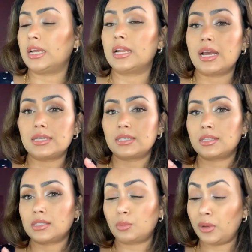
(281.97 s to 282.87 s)
It has a
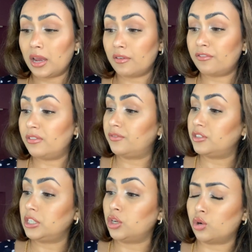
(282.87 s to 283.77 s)
SPF
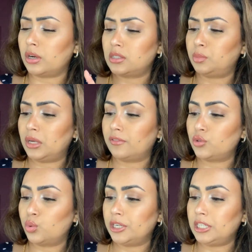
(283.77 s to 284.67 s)
50 or SPF
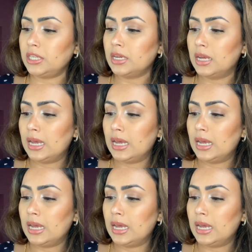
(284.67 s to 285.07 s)
20,